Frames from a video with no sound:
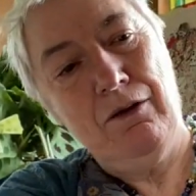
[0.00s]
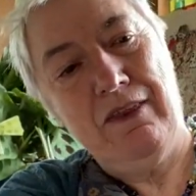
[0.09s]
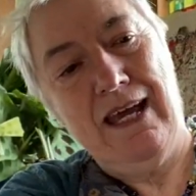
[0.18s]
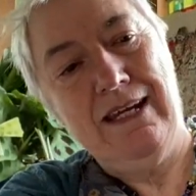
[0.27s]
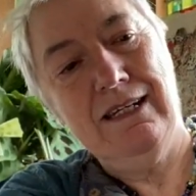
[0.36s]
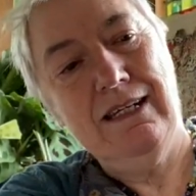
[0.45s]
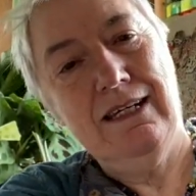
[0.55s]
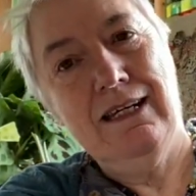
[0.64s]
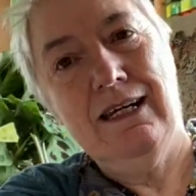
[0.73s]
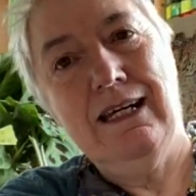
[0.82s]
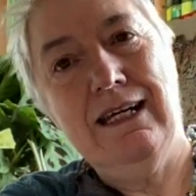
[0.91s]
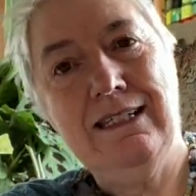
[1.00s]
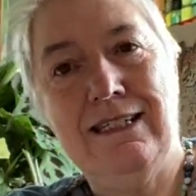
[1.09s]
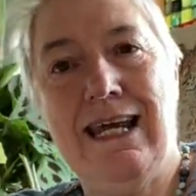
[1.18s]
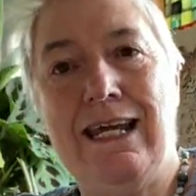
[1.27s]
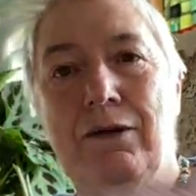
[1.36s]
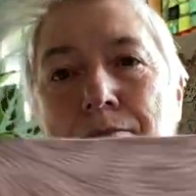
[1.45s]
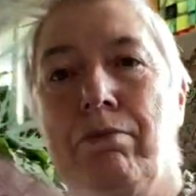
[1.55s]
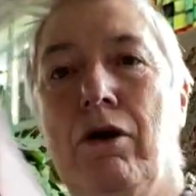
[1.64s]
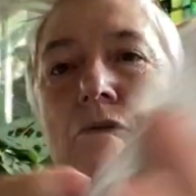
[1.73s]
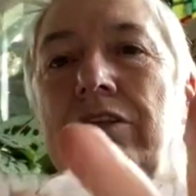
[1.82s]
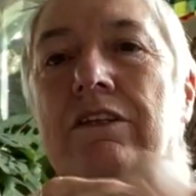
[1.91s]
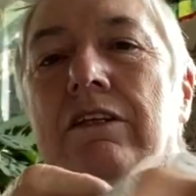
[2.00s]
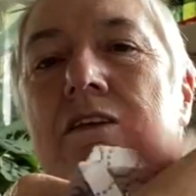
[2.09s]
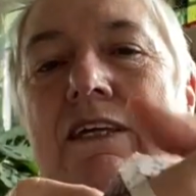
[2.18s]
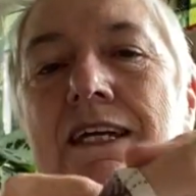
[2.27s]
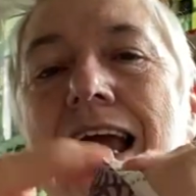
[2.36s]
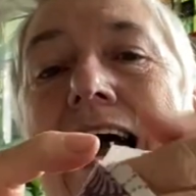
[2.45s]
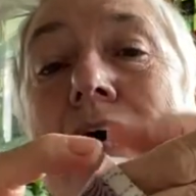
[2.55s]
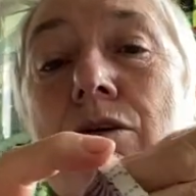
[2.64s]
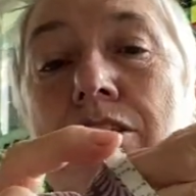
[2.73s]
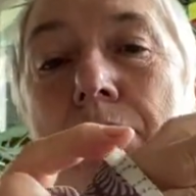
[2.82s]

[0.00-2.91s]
then is take both the outer